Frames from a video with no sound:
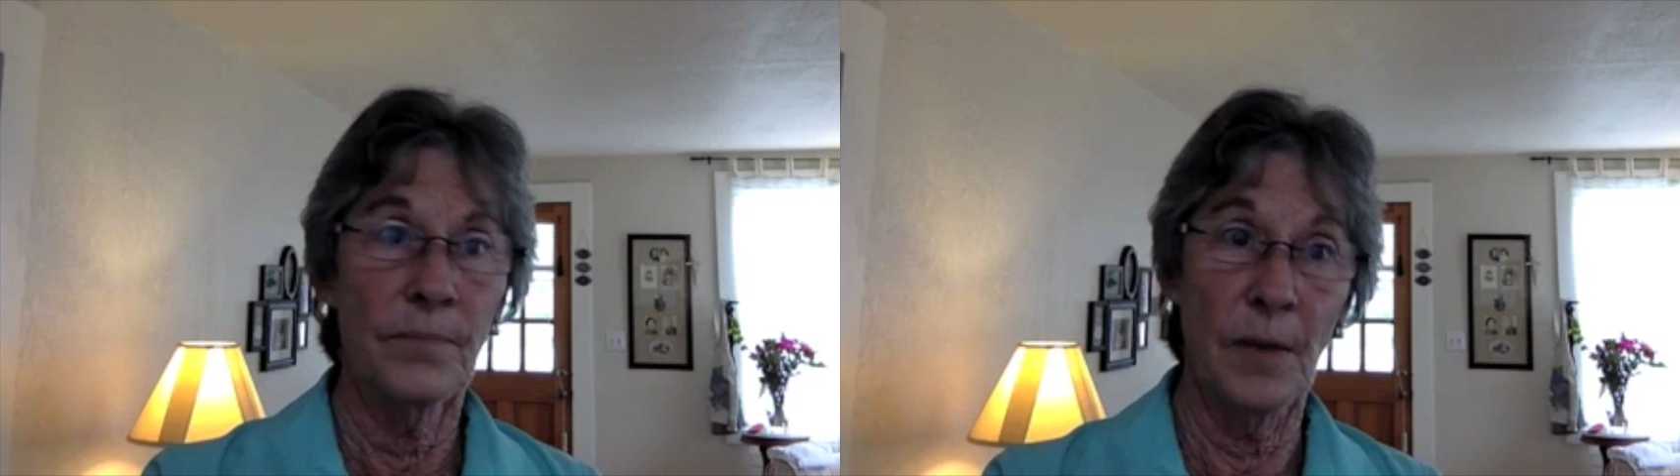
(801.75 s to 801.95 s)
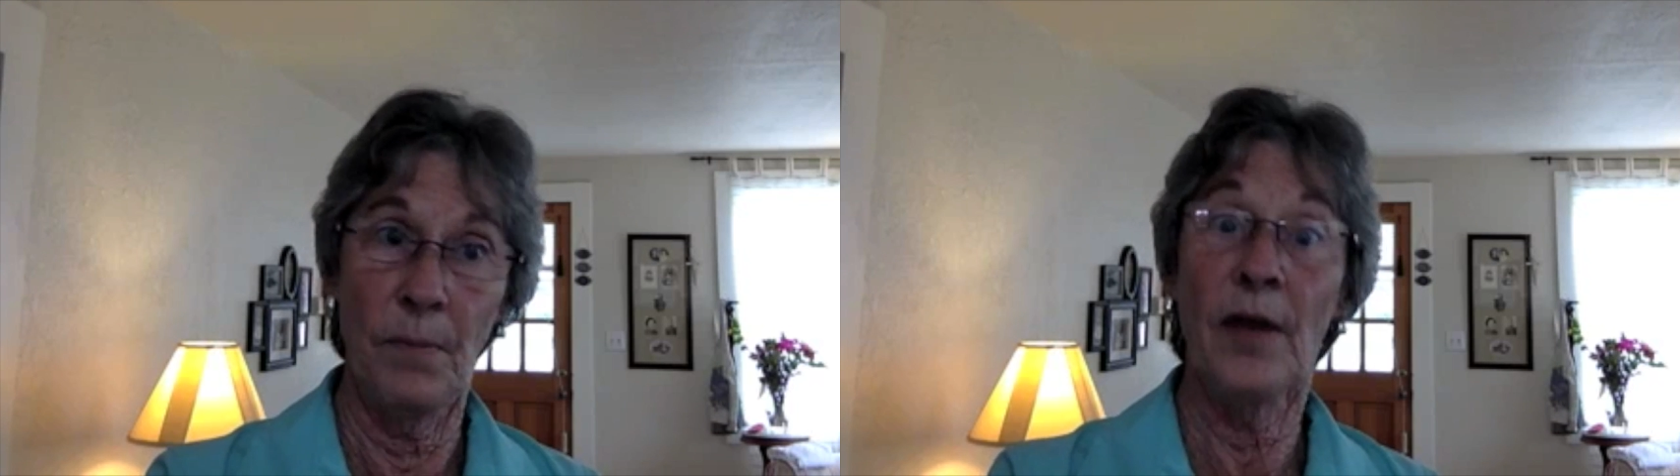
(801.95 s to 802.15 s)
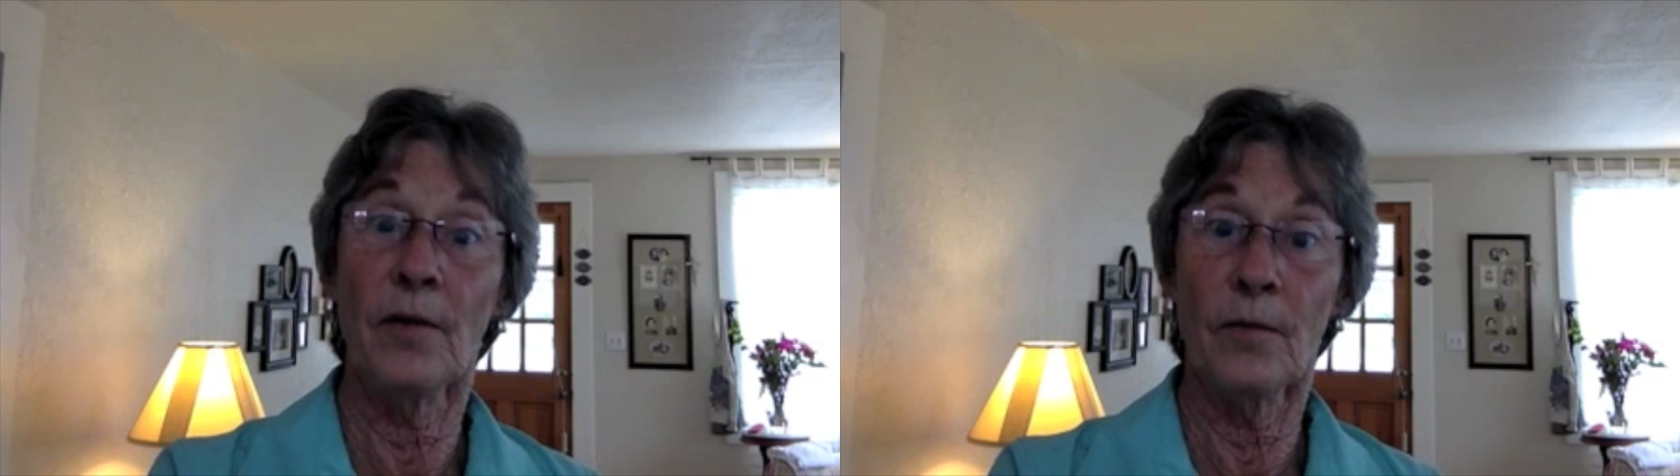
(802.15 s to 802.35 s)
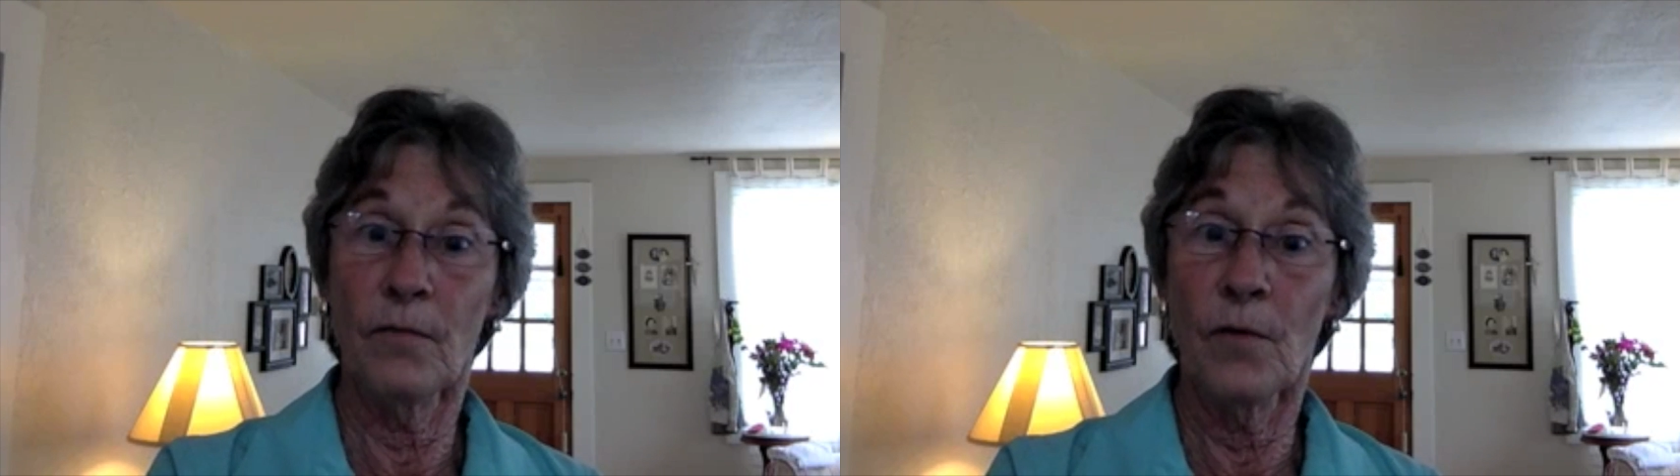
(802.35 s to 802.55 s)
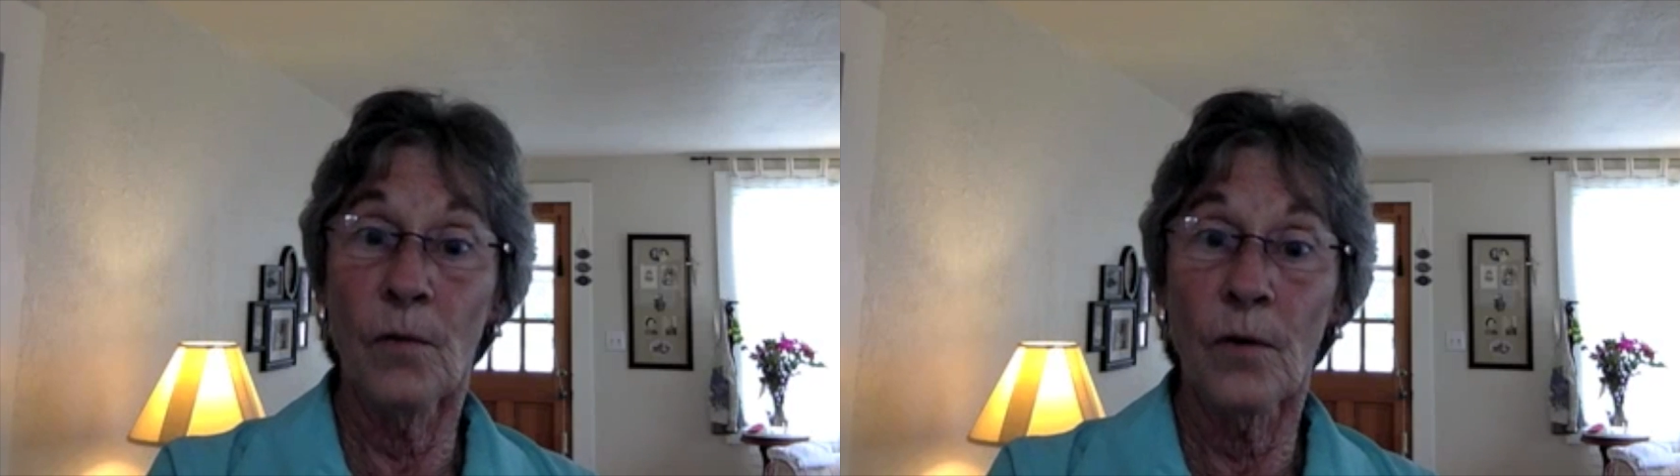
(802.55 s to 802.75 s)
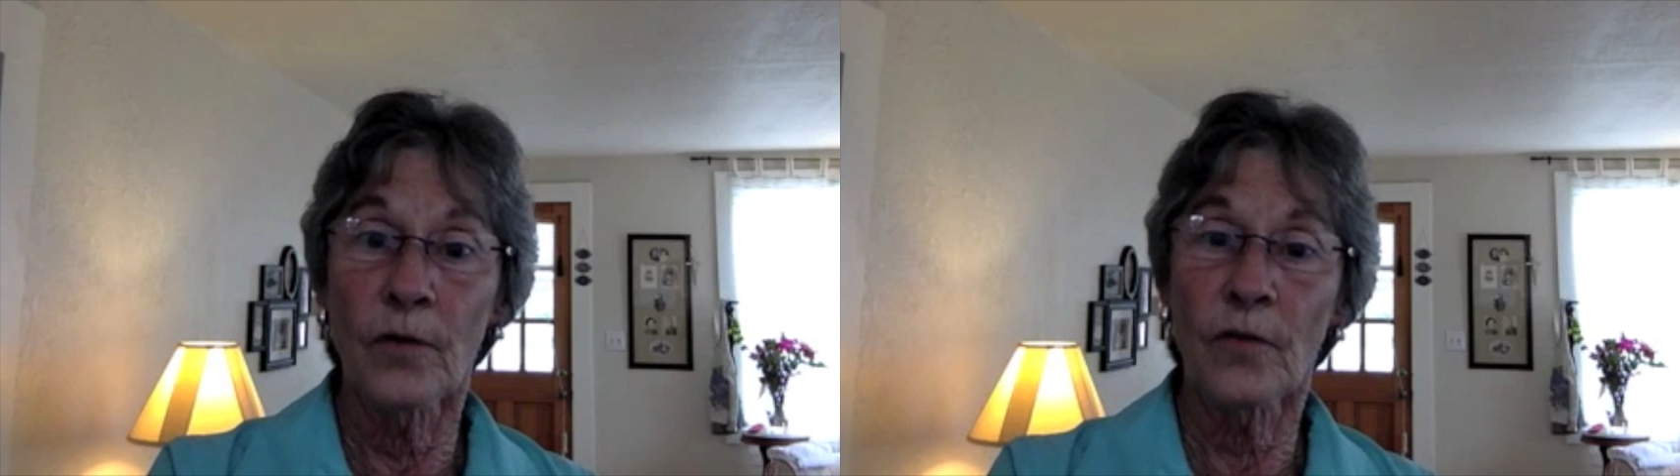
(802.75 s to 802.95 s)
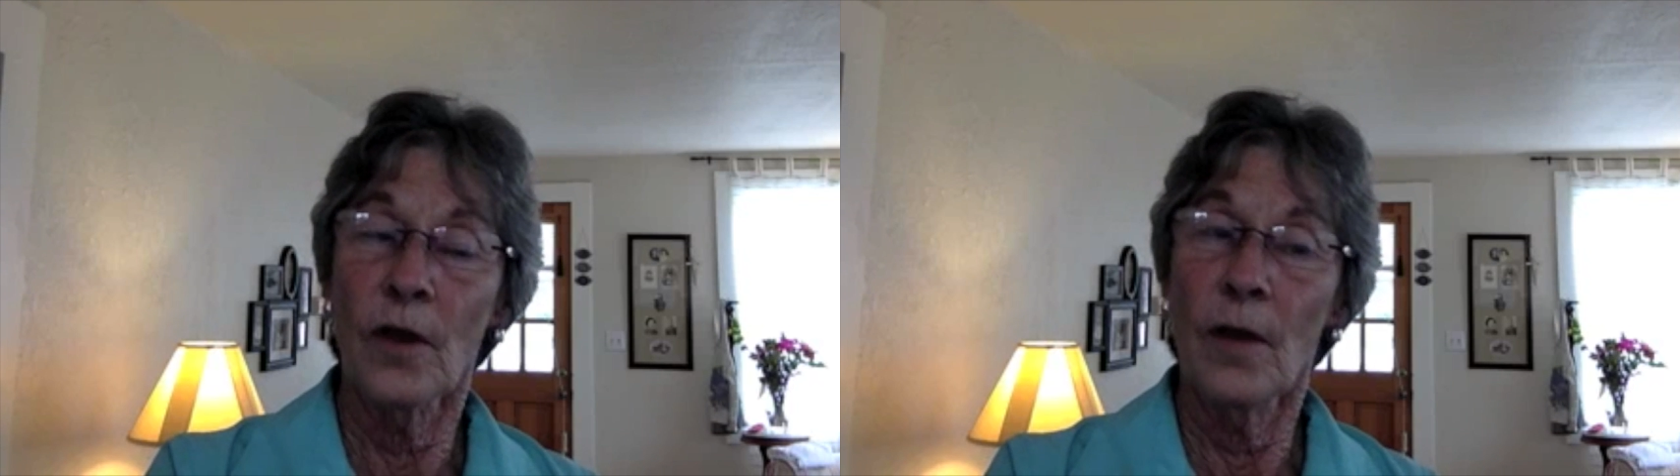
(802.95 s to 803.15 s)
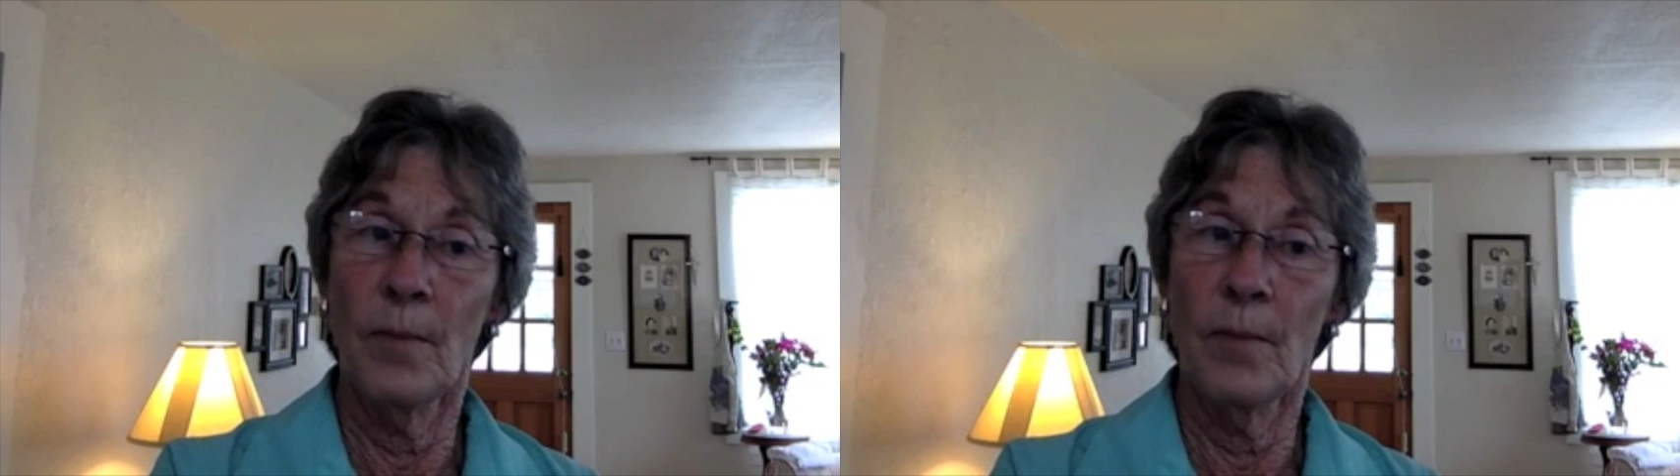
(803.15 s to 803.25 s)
the better, of course.